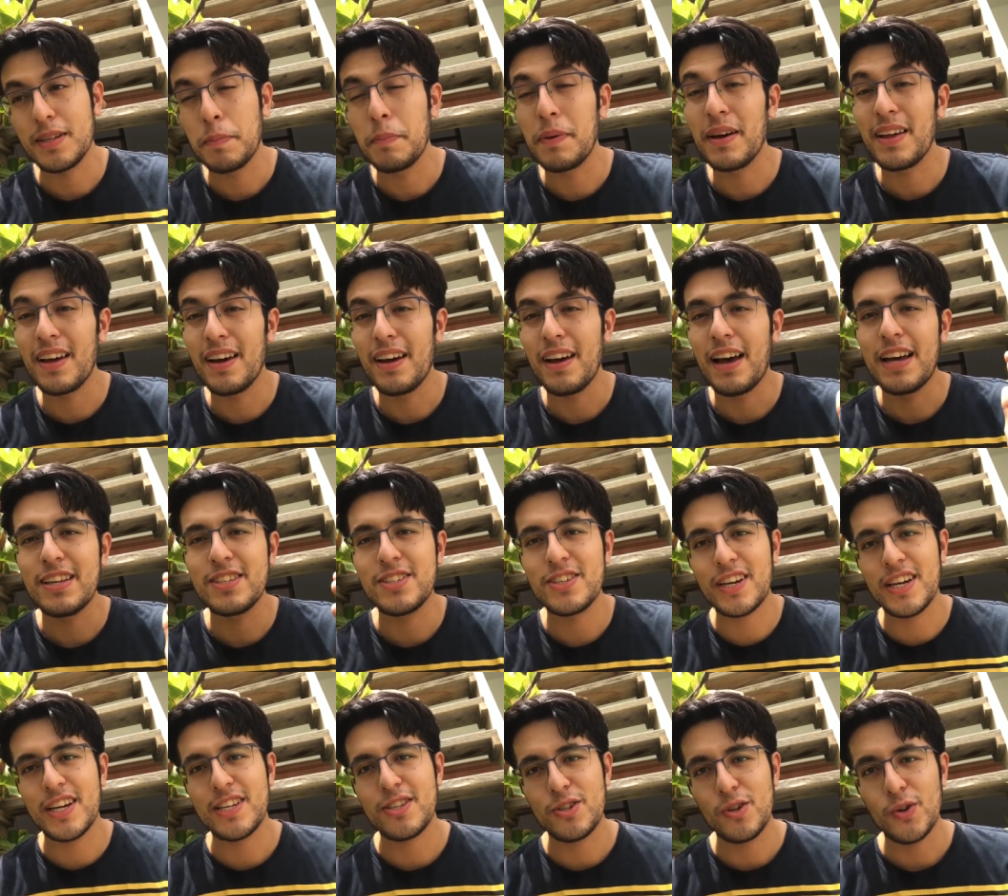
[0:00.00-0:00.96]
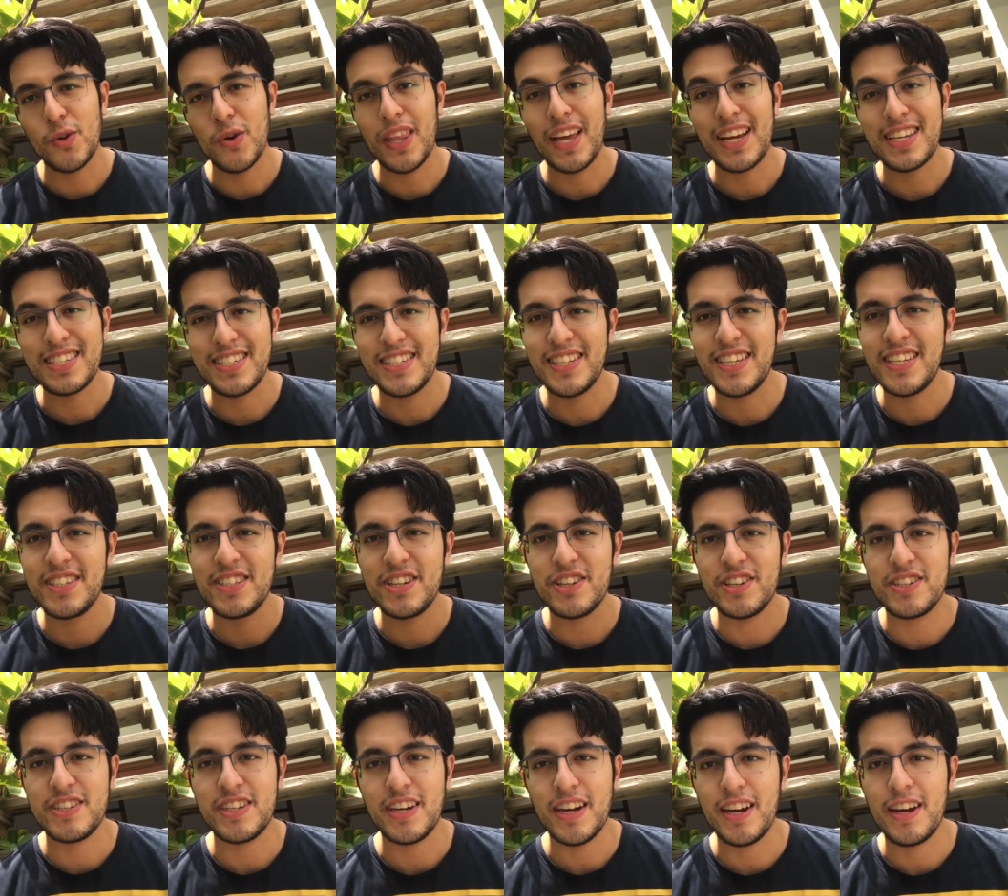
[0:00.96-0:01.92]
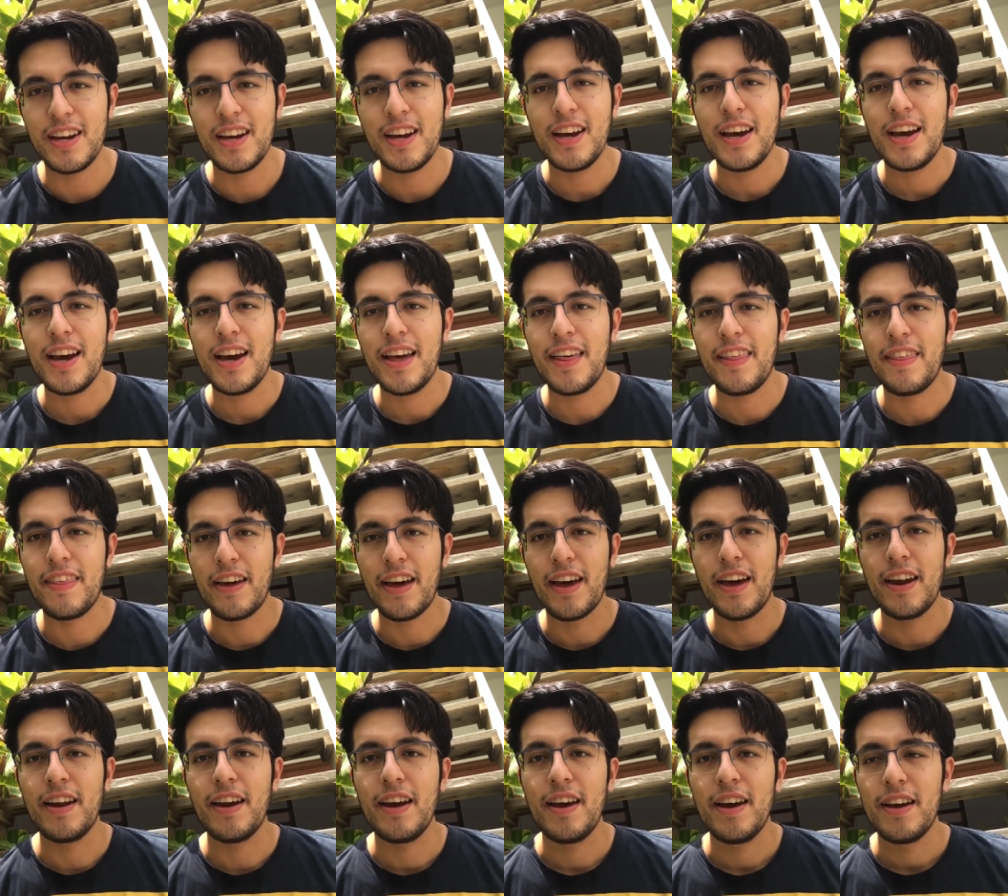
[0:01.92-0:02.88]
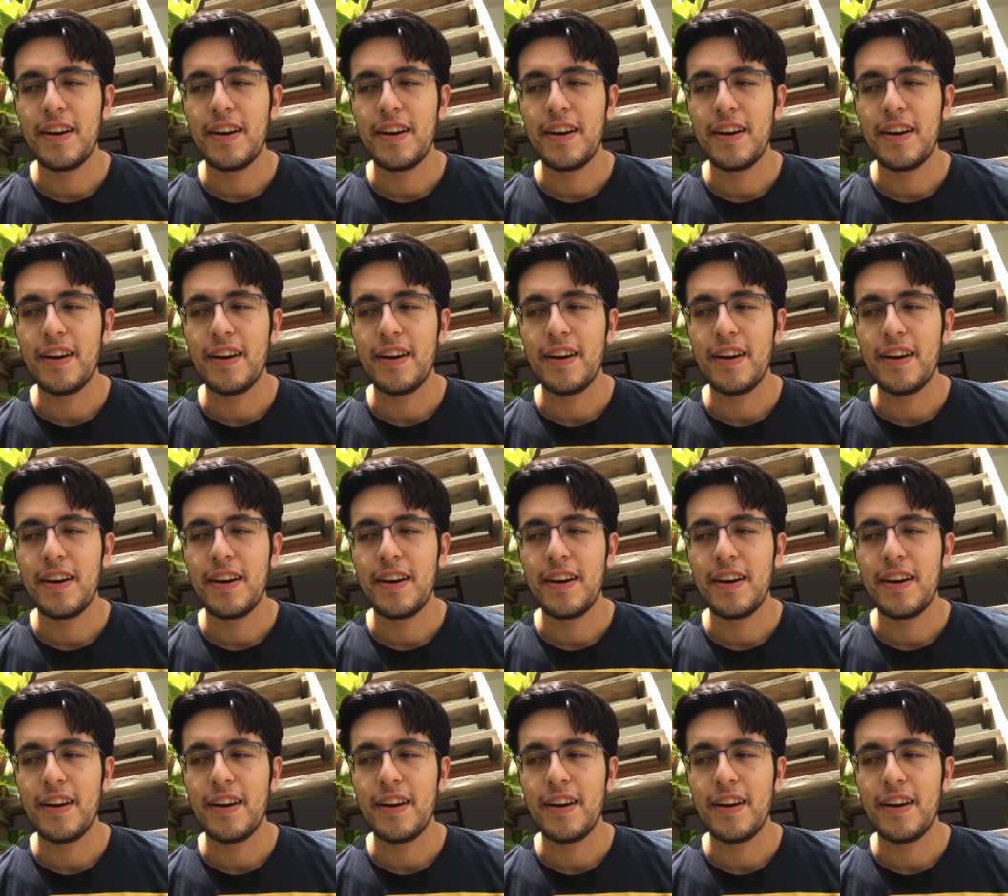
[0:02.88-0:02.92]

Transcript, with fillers: But as you guys know, that's easier said than